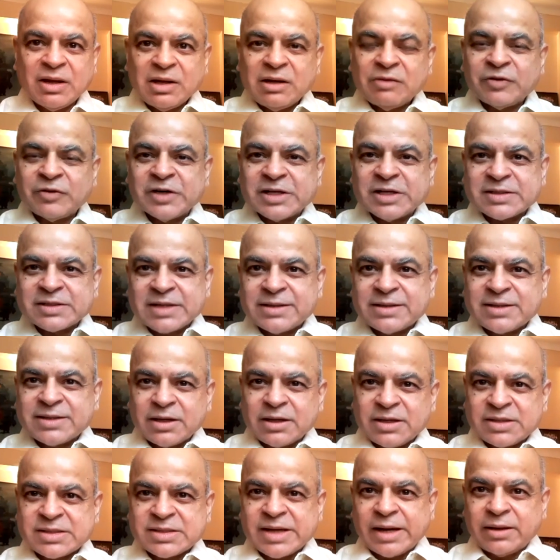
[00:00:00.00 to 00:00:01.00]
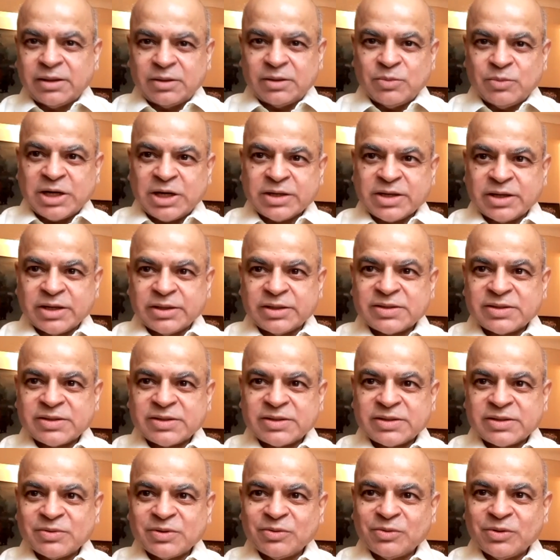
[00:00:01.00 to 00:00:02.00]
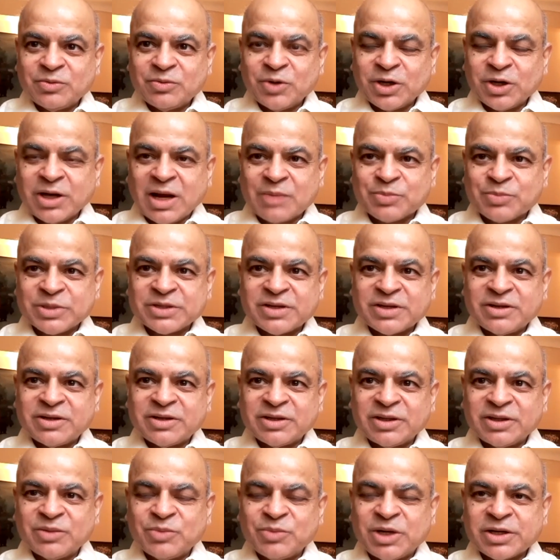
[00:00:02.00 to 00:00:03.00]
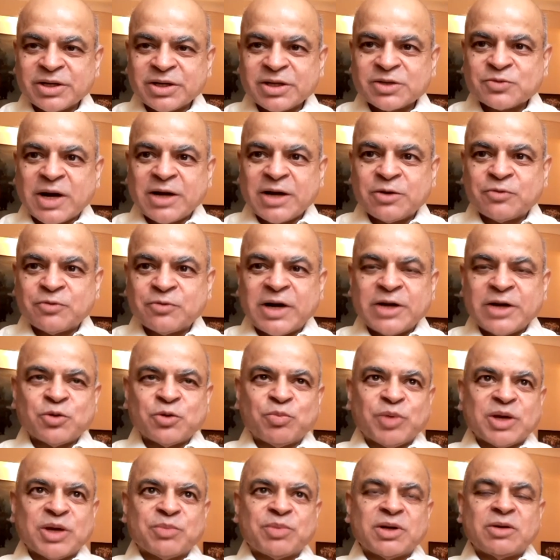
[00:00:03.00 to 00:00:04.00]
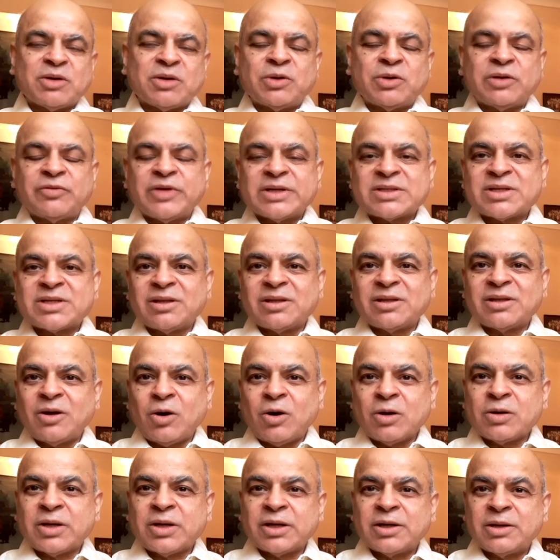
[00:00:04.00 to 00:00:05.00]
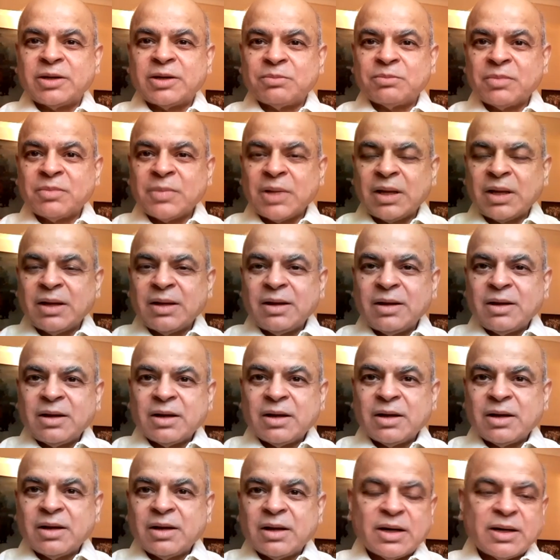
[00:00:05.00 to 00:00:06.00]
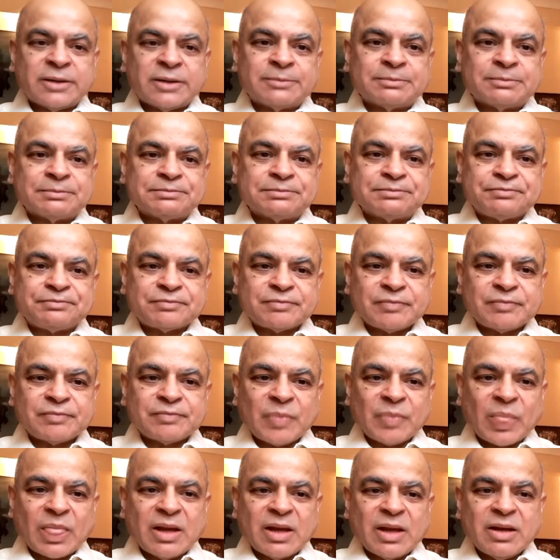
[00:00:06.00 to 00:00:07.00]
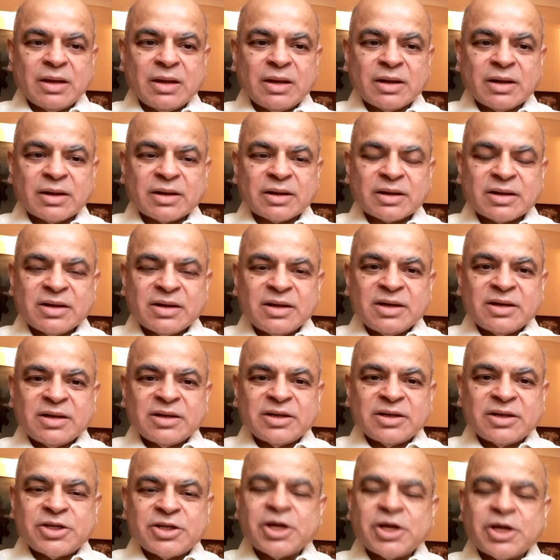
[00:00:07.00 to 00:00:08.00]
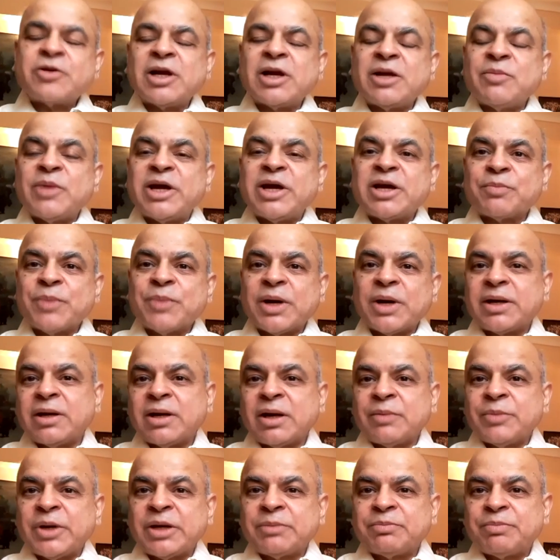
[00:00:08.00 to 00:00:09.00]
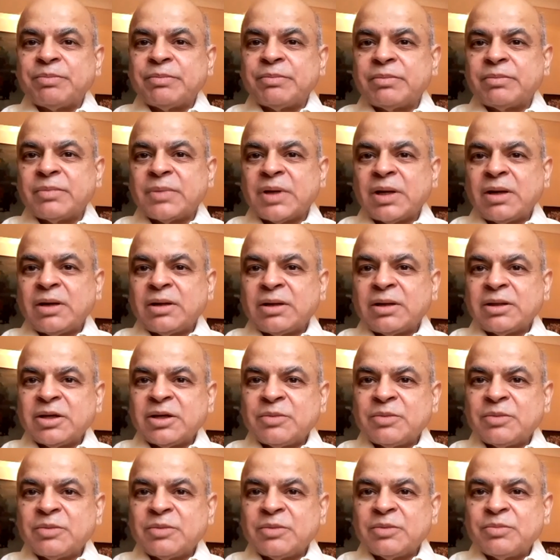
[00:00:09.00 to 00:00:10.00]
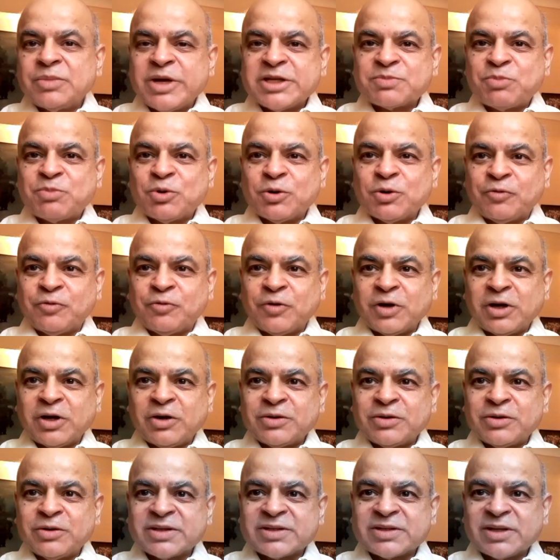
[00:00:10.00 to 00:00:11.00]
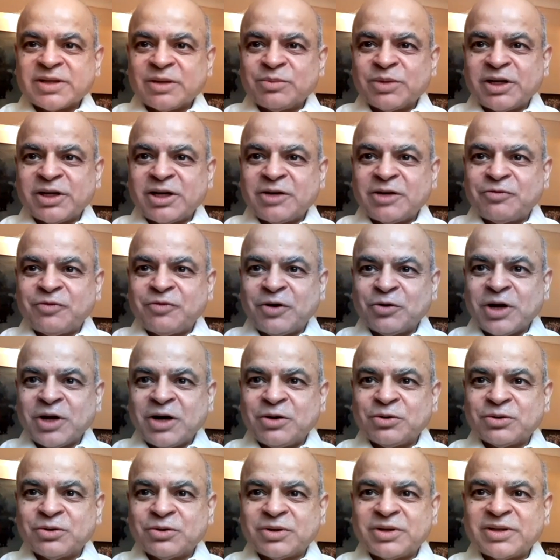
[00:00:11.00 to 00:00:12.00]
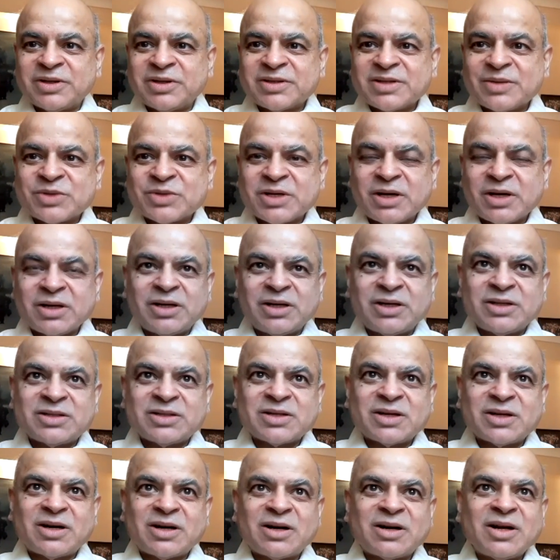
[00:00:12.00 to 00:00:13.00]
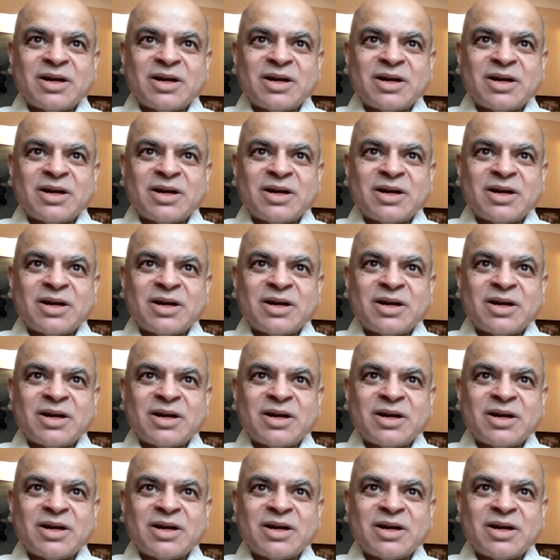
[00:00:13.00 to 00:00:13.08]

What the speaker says: First, let's understand the markets. What happens here in the markets? Why do people who invest in the long term generally make money? I mean, the best portfolios, as somebody had found out in some studies,